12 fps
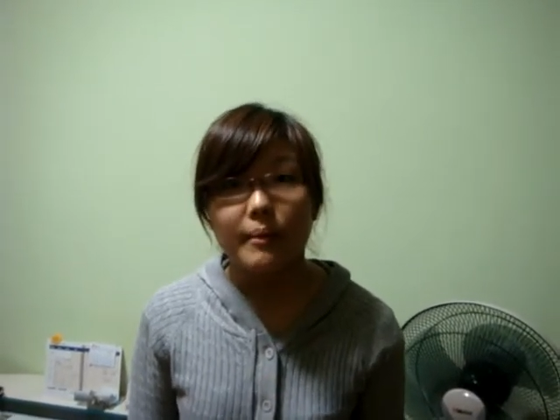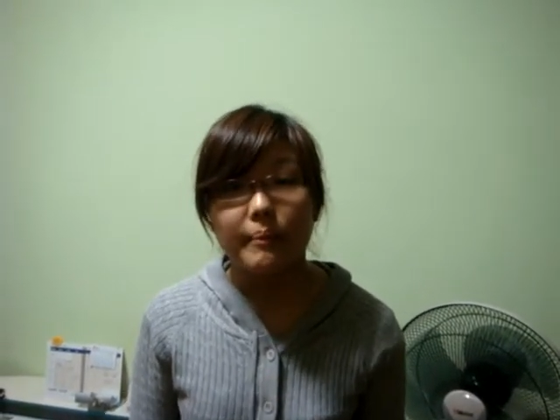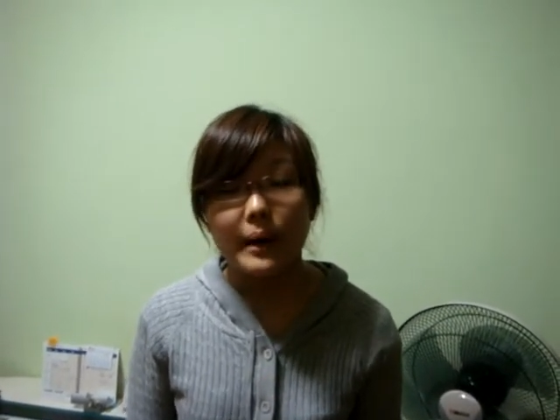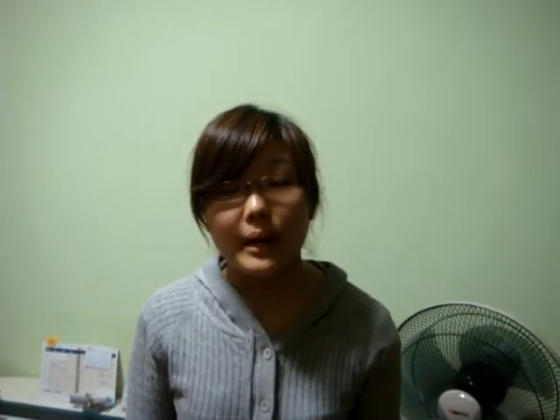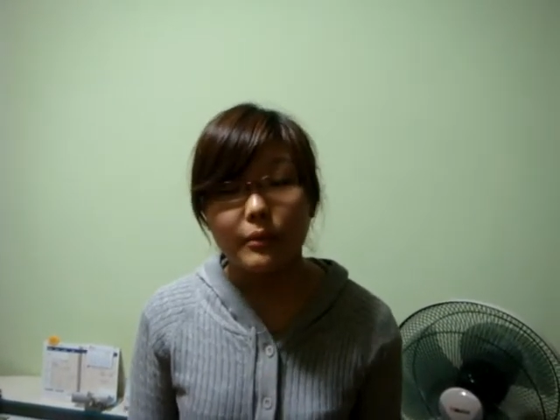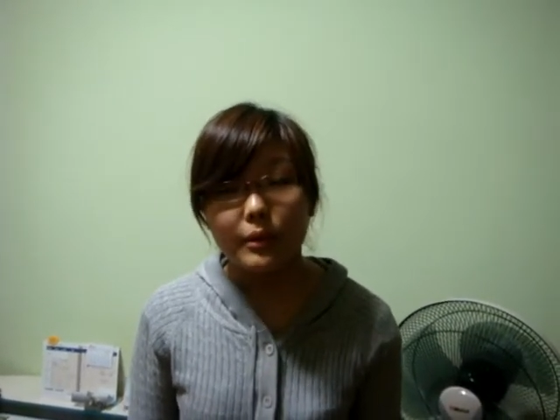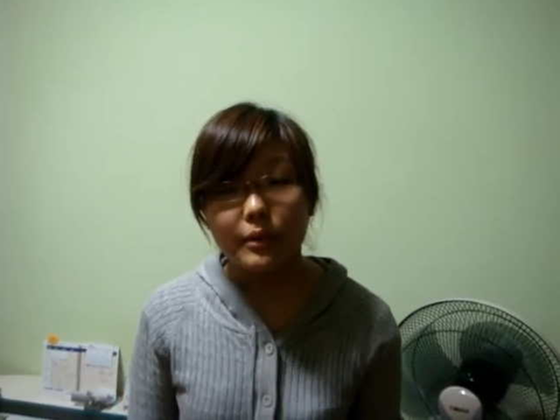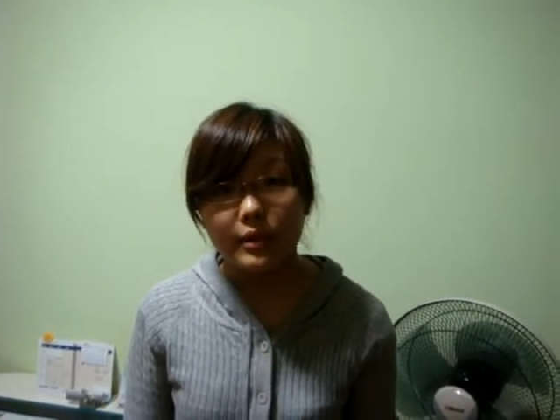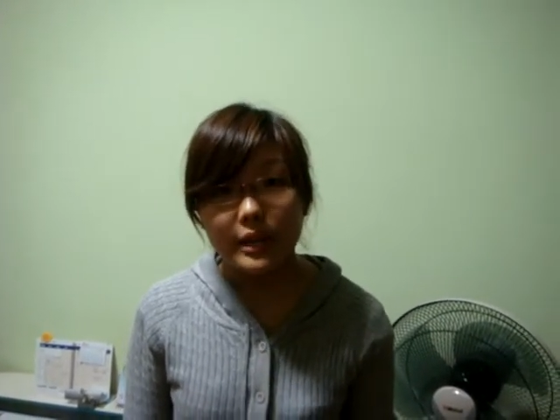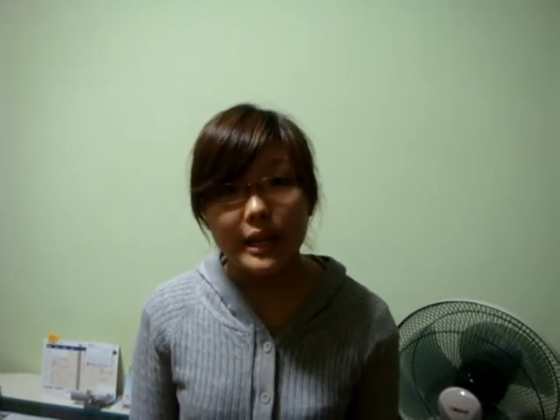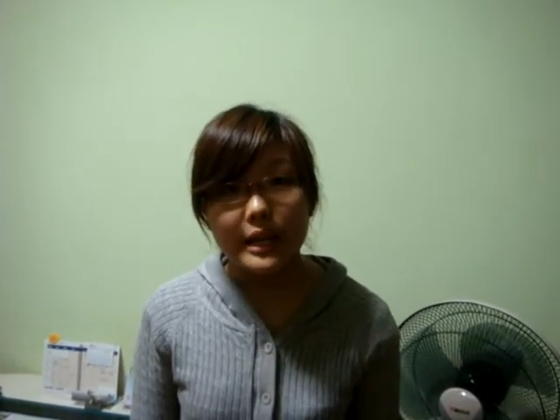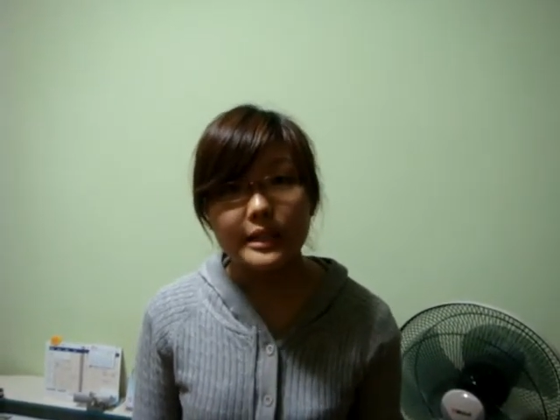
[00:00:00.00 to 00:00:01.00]
But we
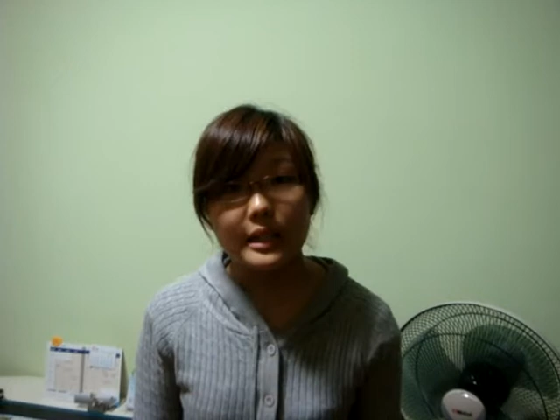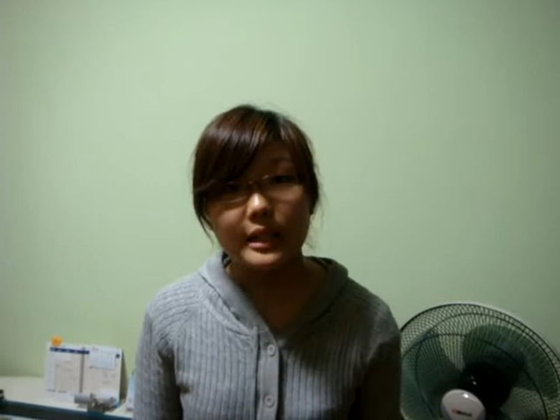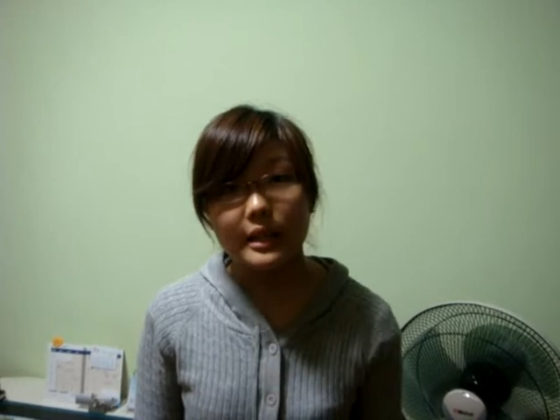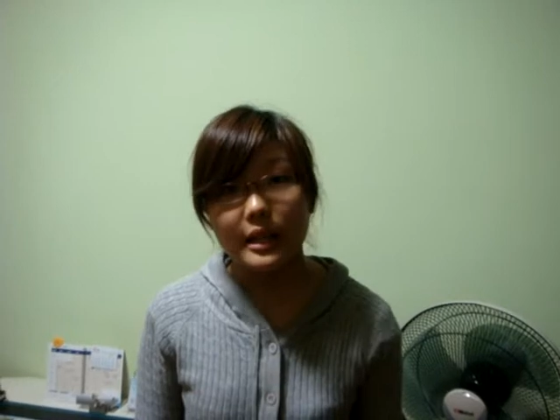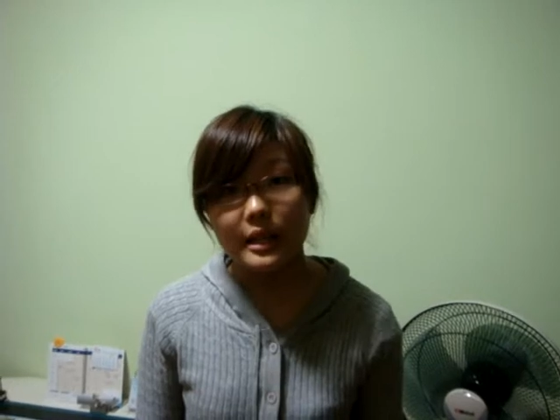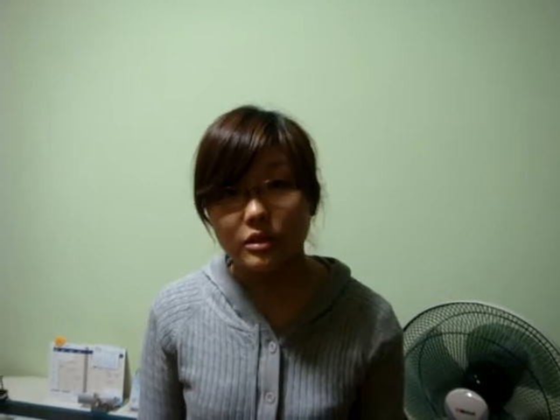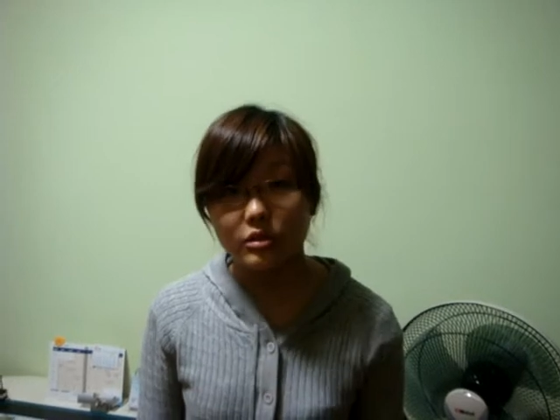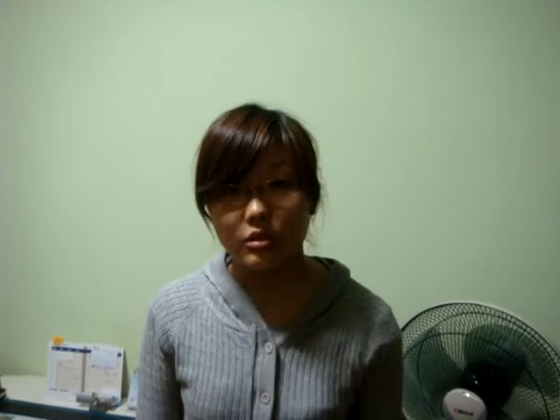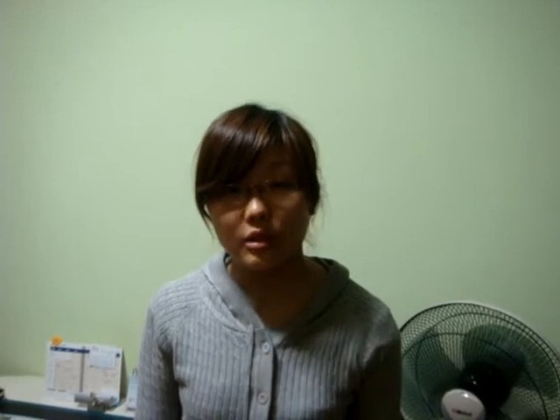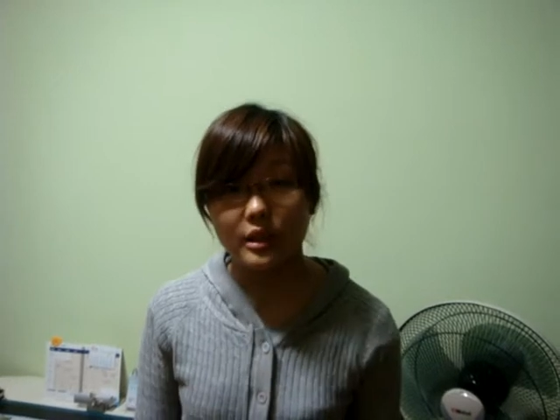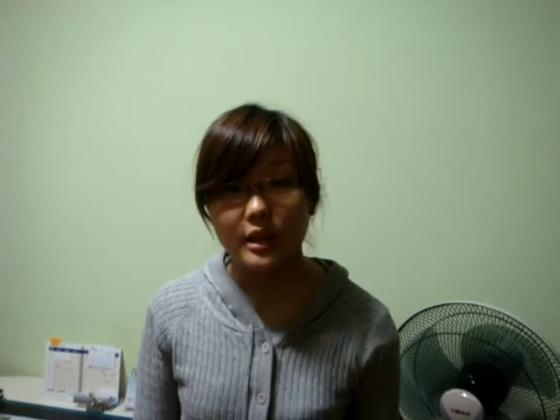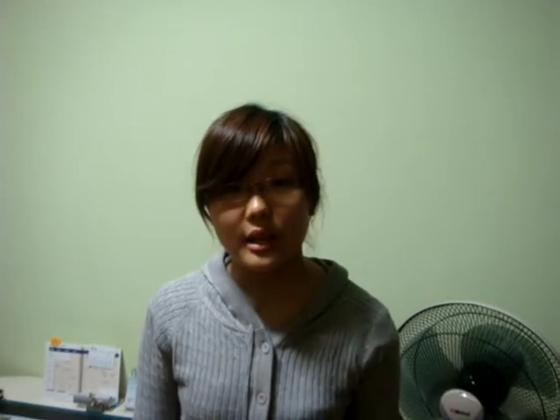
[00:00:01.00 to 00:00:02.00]
realized that that is not the